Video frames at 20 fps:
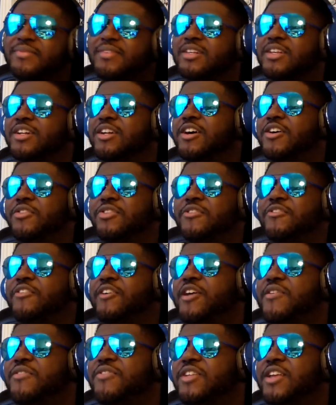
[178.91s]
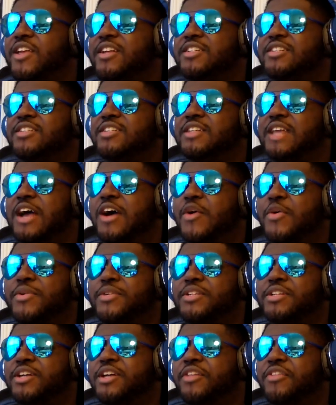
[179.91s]
you know, the forever thing is not
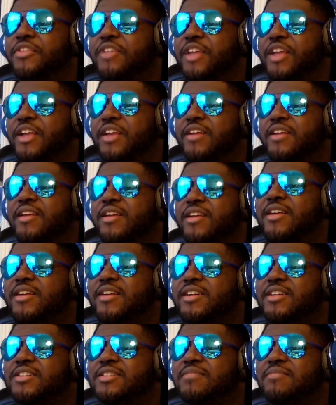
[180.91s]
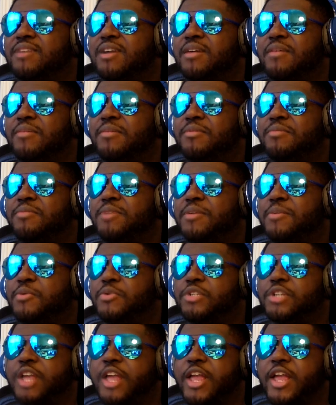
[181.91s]
always a good thing. Because sometimes people
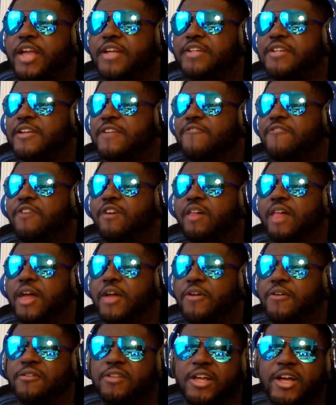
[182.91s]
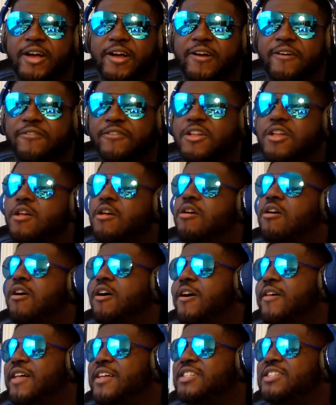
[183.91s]
change, they fall out of love,
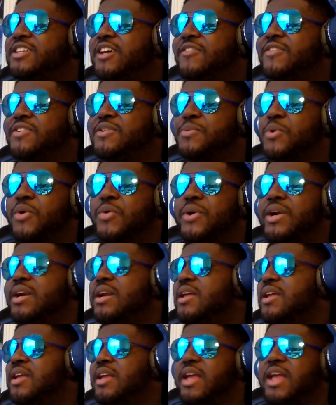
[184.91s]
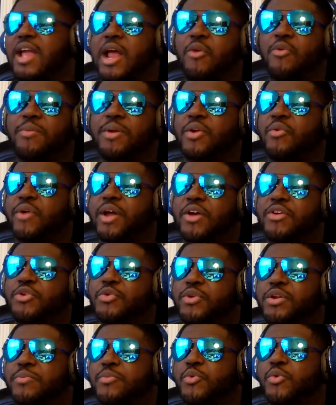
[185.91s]
all that stuff. To the point where, hey, I don't be around
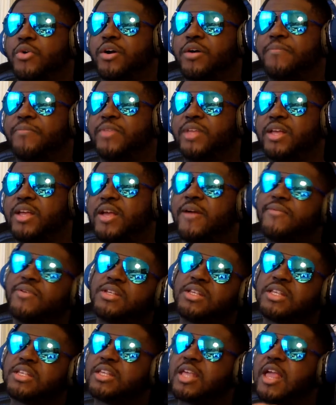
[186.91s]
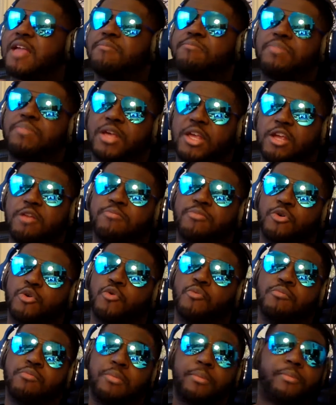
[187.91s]
you anymore. If it's the same
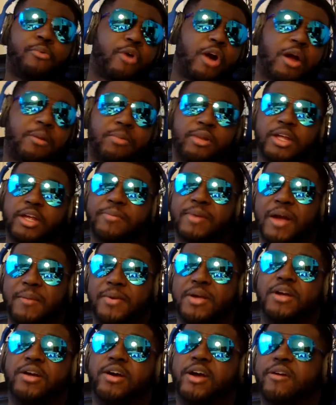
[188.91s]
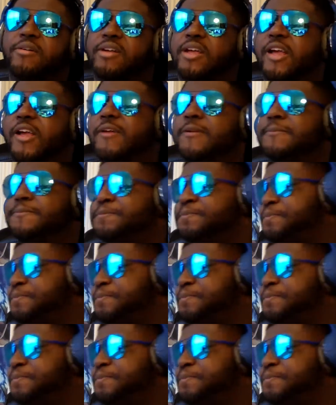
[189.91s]
people, probably might be a good thing.